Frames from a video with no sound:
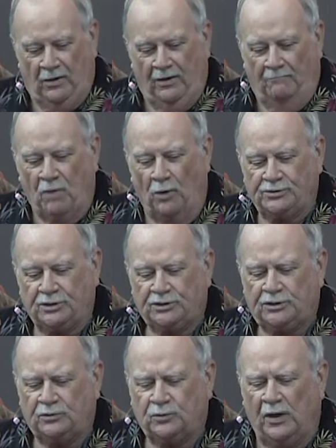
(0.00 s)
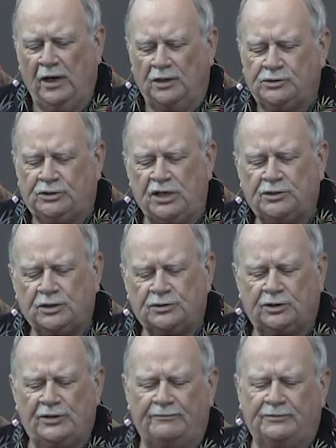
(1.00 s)
Moses says, well,
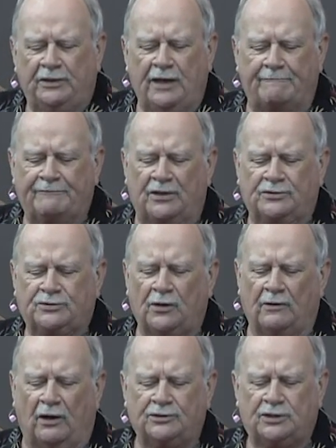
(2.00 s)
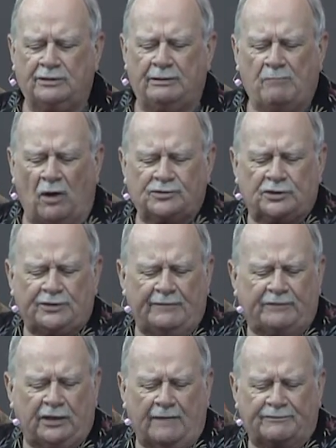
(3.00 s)
Jesus lifted up the serpent, uh, excuse me, Moses
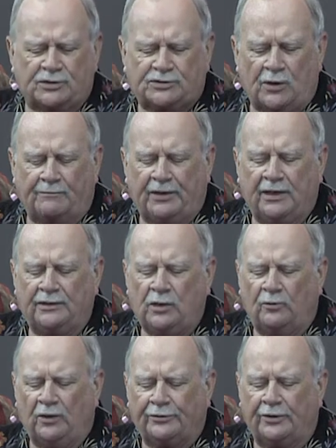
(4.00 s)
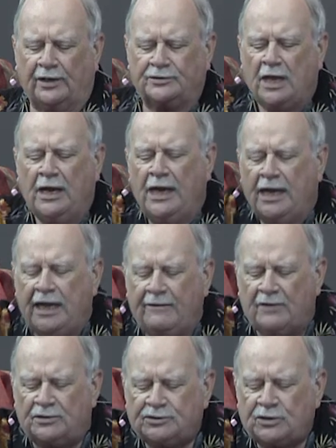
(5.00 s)
lifted up the serpent in the wilderness,
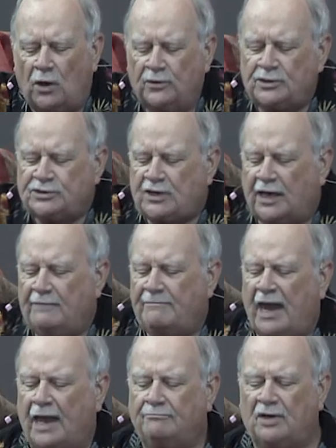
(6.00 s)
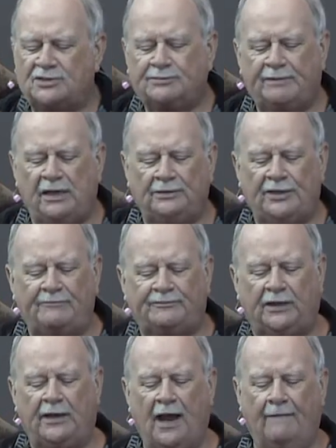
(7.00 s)
even so the Son of Man must be
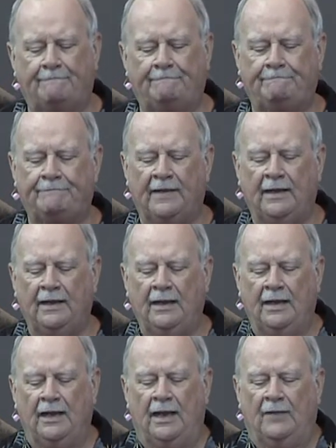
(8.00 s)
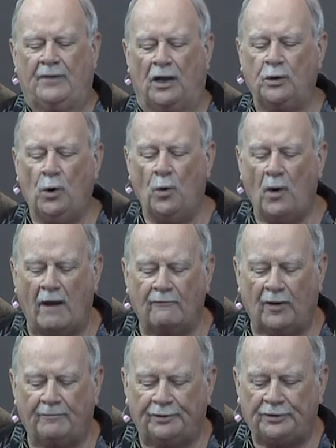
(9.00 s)
lifted up, that
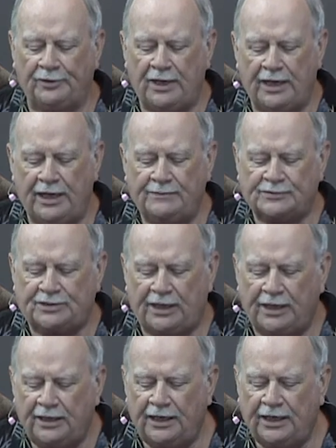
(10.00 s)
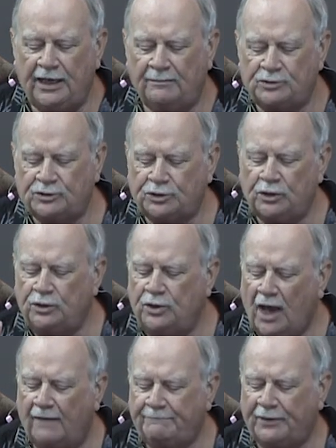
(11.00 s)
whoever believes in him should
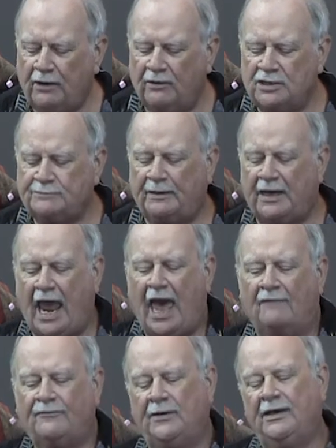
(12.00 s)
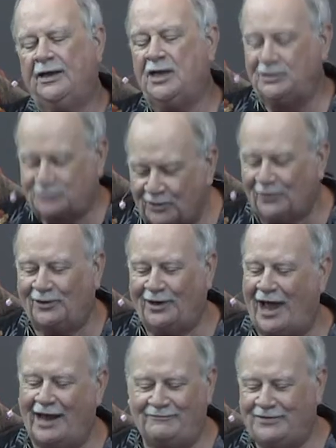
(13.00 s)
not perish but have eternal
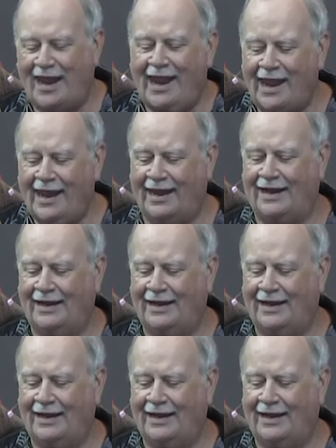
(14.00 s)
life. Yea.